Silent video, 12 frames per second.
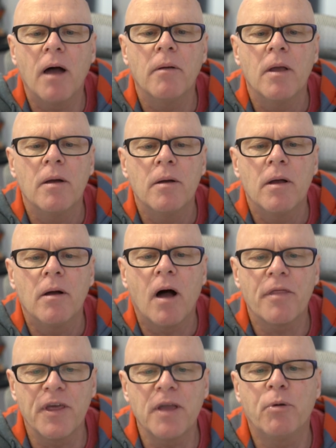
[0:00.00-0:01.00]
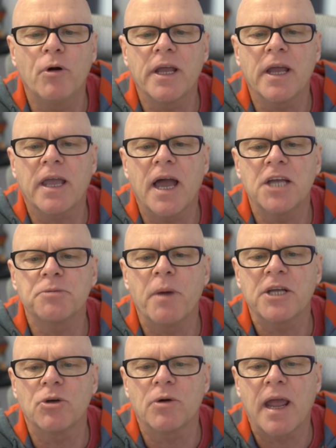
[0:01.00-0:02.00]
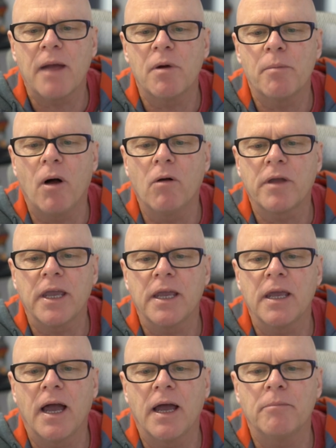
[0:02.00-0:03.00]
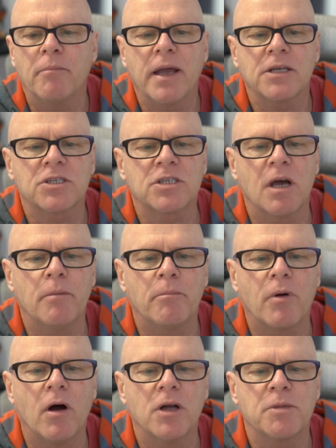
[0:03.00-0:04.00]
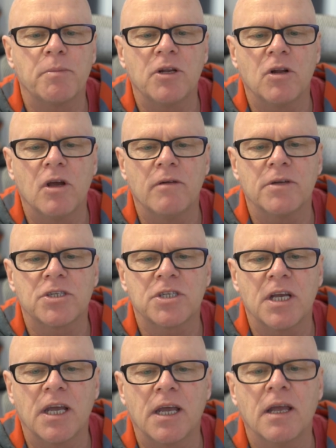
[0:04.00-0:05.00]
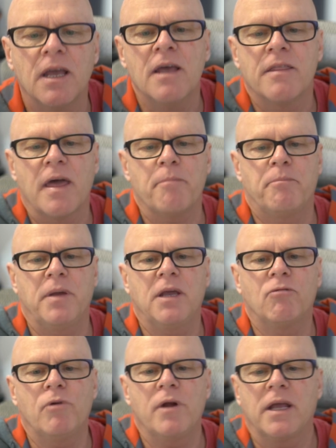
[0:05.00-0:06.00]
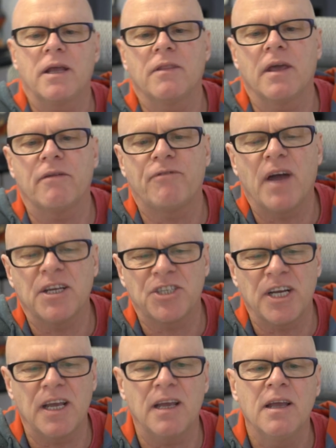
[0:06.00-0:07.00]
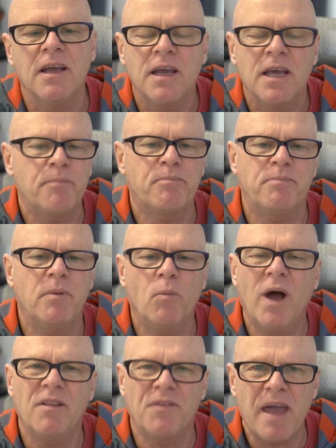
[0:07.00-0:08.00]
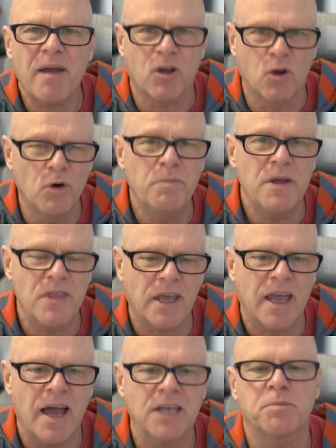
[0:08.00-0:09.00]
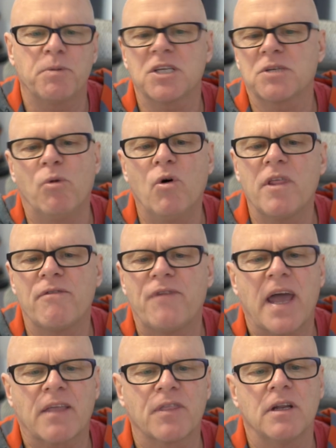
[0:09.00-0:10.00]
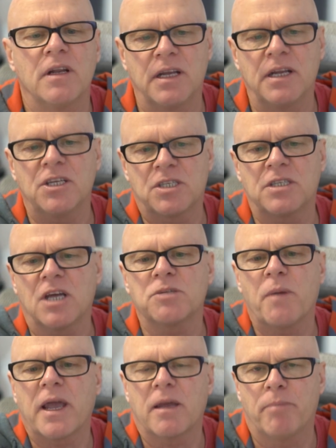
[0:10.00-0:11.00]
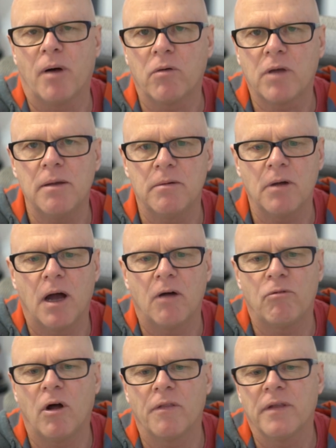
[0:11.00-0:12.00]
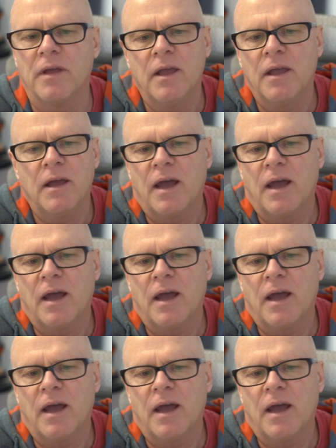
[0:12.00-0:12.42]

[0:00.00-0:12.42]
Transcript: Uh, I think putting a cage makes your camera bulky and makes some brides a bit nervous seeing that big rig in their face. Yeah, it, well, that could be the case, but it's more the fact that it is does make it bulky, uh, Ron.